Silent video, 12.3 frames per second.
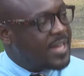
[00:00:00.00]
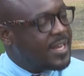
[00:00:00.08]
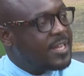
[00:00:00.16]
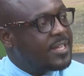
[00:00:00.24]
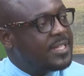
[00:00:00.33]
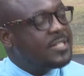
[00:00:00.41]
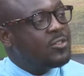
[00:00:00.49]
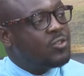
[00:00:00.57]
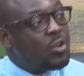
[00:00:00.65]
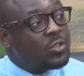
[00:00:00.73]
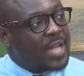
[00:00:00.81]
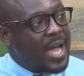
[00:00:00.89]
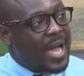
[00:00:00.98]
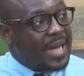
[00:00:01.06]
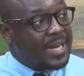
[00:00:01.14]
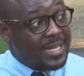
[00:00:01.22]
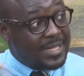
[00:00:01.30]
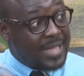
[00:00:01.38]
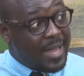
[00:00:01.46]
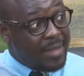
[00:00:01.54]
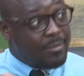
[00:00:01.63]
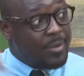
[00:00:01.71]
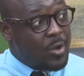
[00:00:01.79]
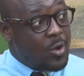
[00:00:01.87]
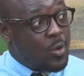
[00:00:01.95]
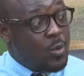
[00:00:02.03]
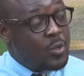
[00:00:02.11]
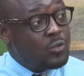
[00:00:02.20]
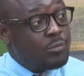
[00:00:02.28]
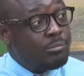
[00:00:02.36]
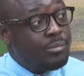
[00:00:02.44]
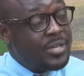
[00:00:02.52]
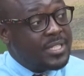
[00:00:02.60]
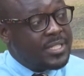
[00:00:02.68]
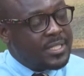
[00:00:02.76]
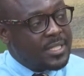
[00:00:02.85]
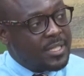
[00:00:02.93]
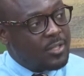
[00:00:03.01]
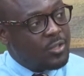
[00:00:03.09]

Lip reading: And they did not at the time want to breach